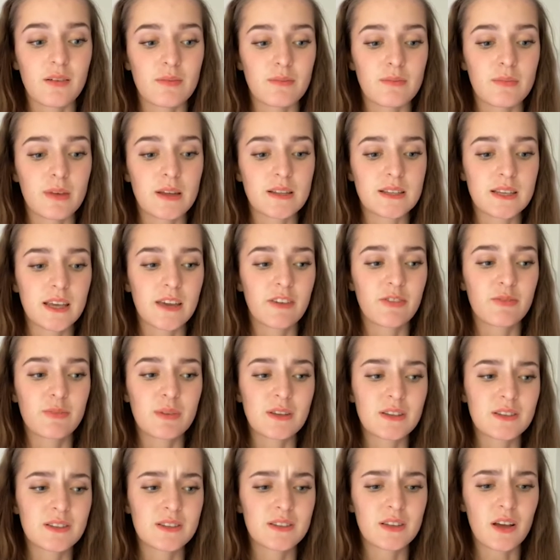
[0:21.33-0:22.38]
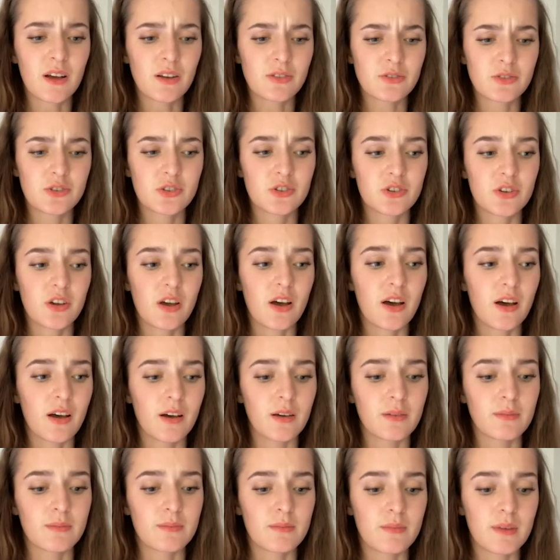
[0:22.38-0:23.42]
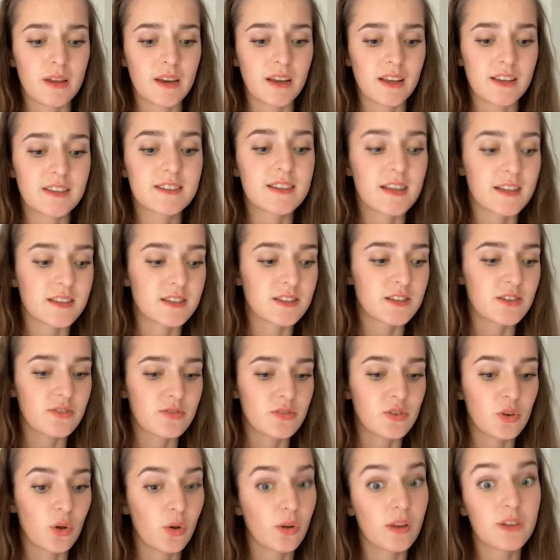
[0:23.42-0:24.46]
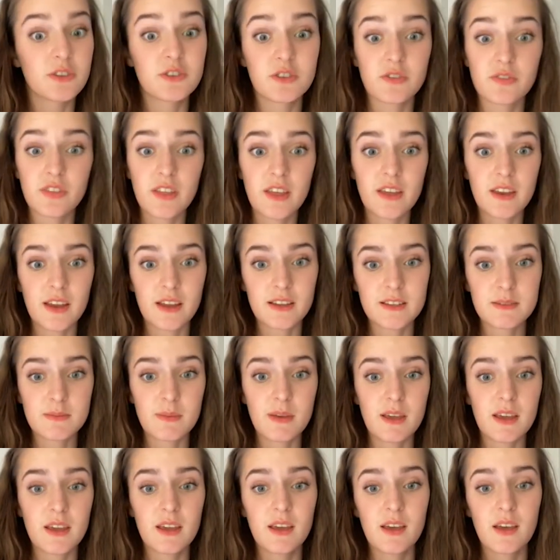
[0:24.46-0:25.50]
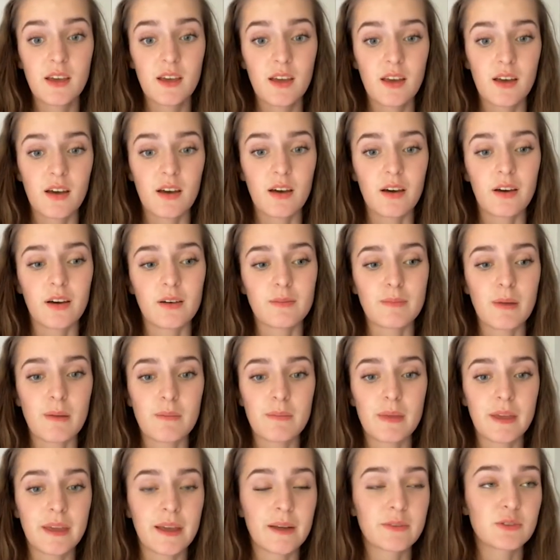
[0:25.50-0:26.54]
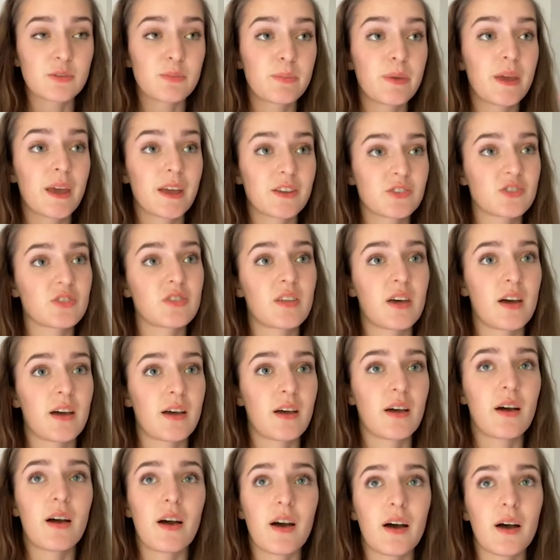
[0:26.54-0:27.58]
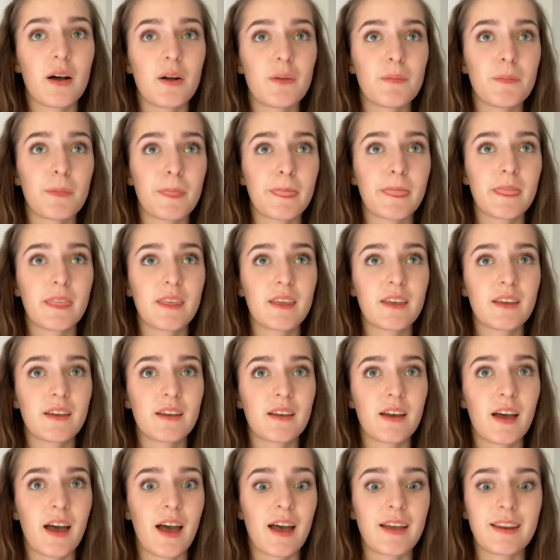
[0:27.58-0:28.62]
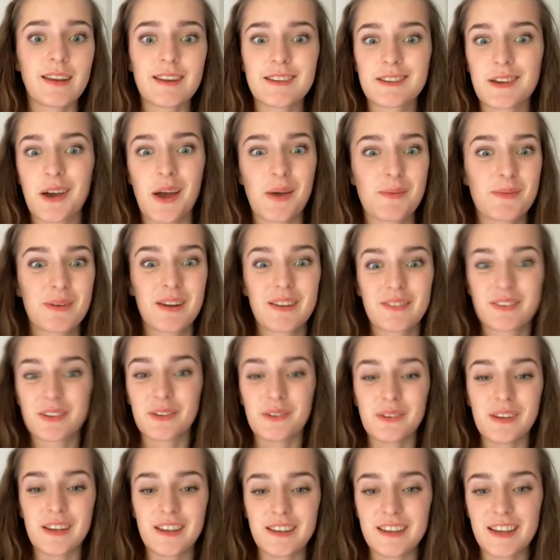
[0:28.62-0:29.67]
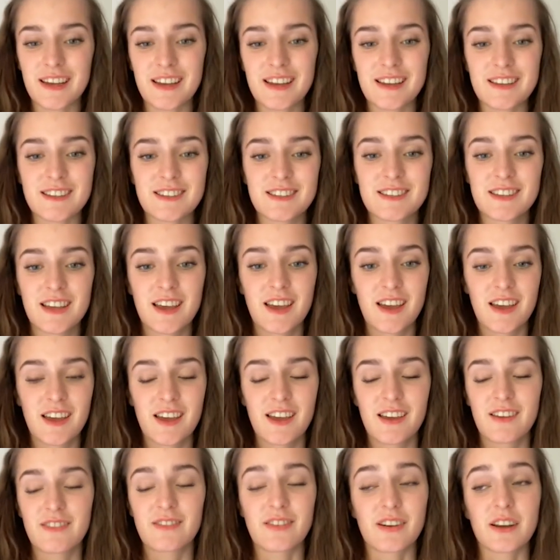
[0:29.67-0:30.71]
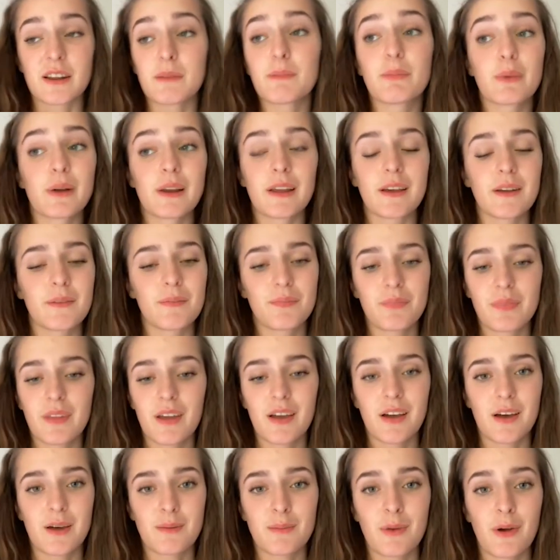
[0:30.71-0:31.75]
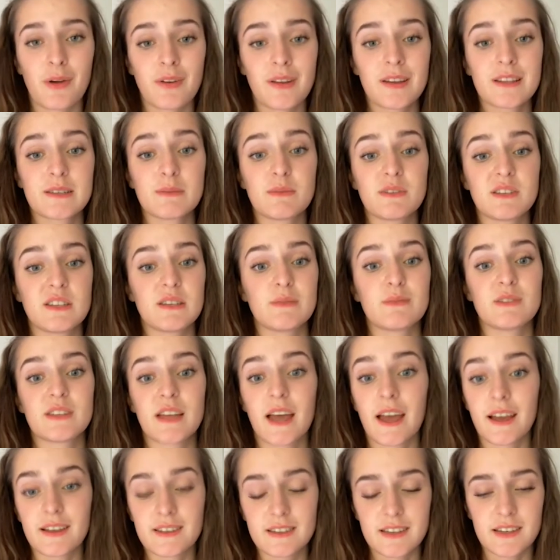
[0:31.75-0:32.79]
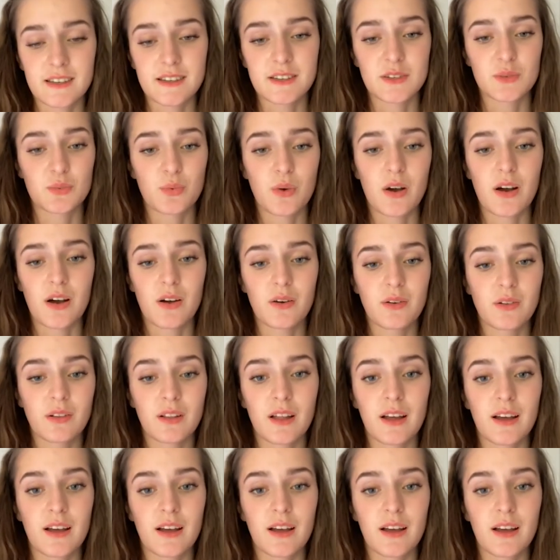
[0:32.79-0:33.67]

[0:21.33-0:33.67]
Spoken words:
It's given me such an extensive knowledge of the anatomy, and being able to picture that at any time, whenever you need it, is really brilliant. Our anatomy team is excellent as well.